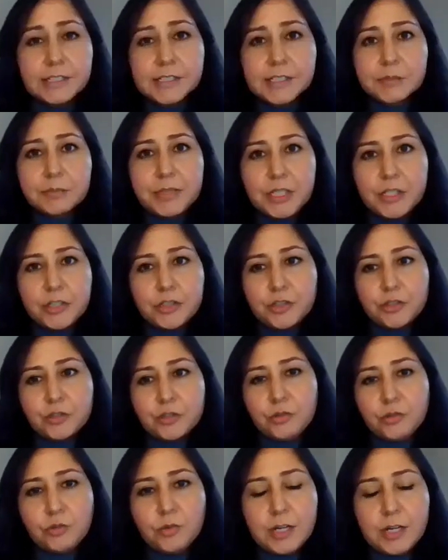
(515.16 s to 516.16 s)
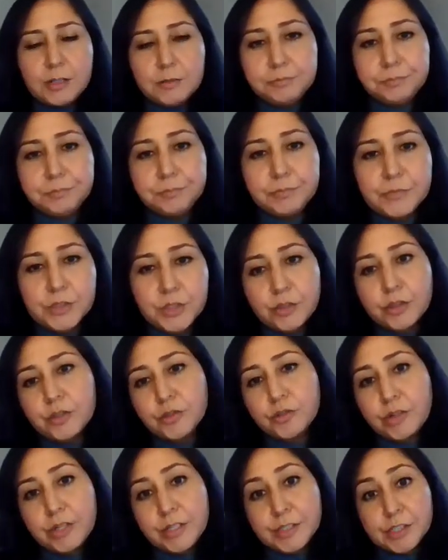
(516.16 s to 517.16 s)
can speak to the
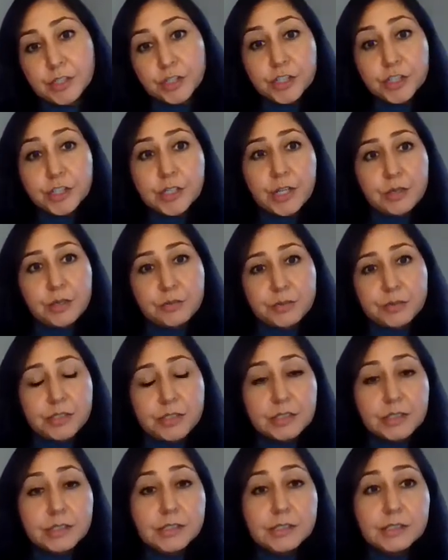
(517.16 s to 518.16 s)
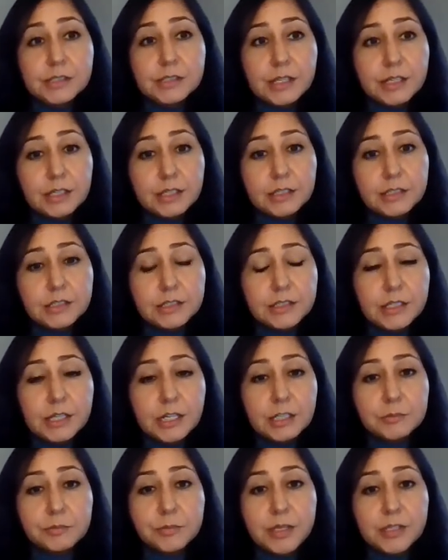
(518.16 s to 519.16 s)
transition houses and
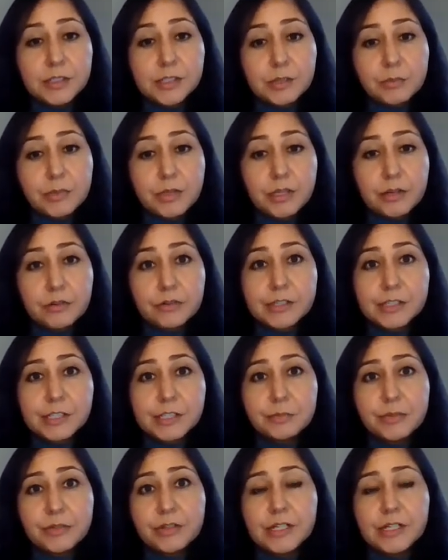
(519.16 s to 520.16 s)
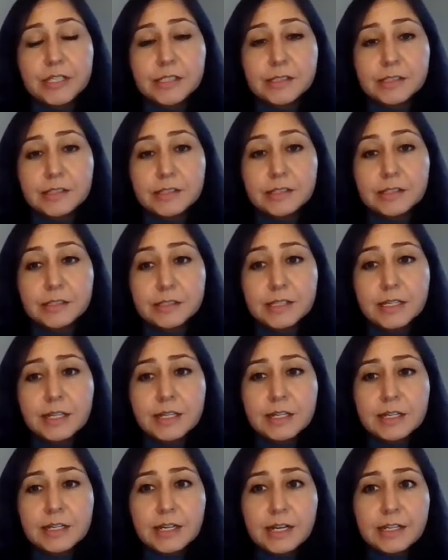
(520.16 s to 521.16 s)
some of their experiences.
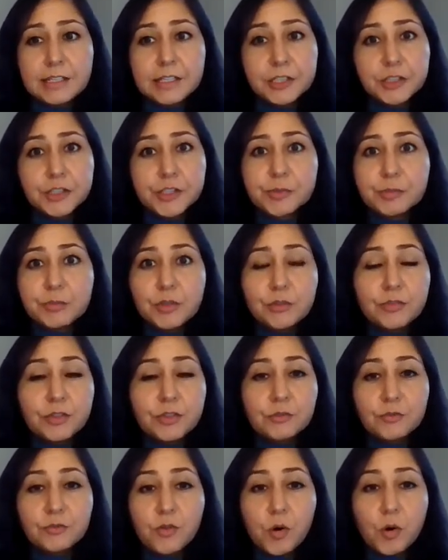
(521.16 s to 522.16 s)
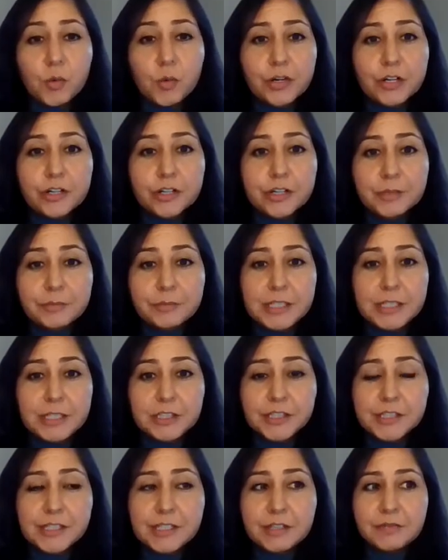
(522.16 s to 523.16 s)
I think just moving forward,
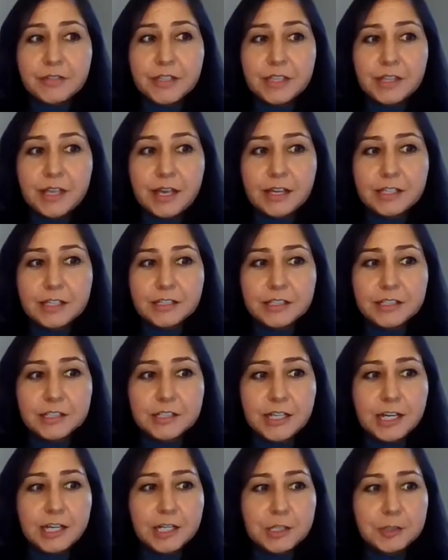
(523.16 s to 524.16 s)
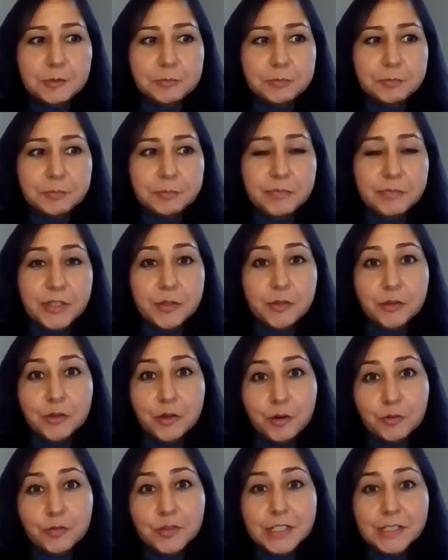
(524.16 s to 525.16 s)
just given that
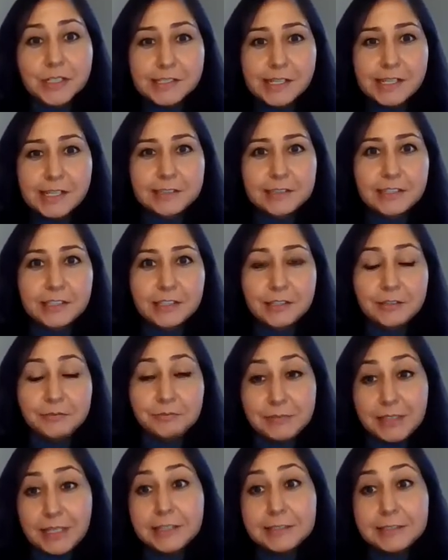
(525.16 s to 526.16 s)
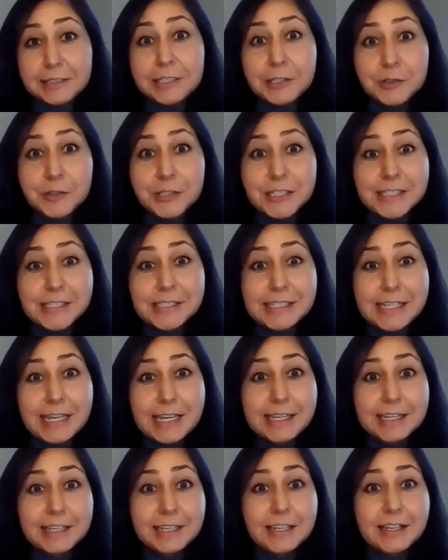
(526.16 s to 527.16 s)
COVID is likely here to
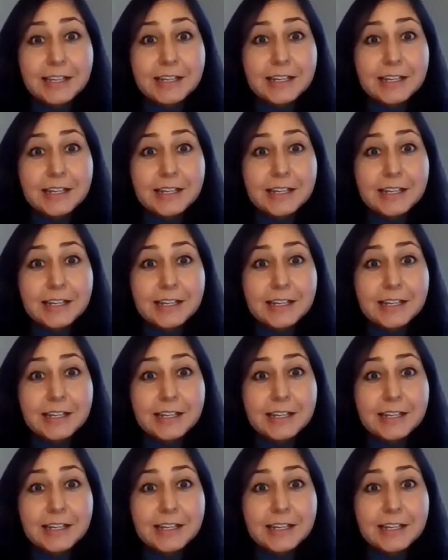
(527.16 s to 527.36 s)
stay,